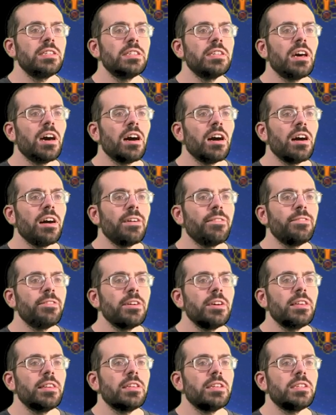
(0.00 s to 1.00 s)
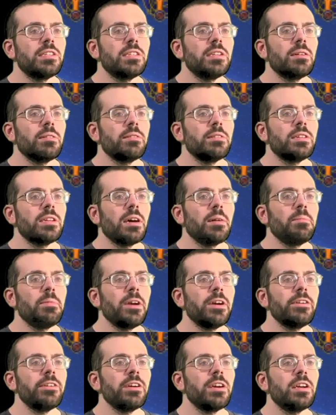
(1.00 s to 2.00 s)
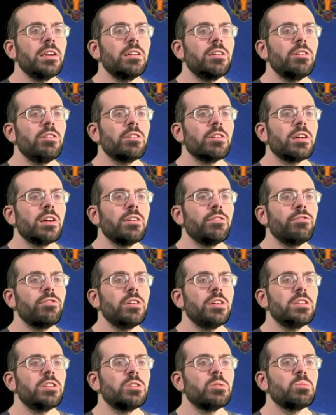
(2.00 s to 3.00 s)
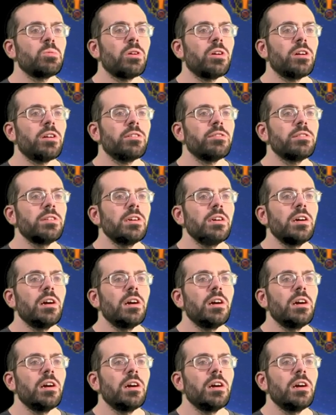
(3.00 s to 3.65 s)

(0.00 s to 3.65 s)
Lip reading: love the Siberian look of this world.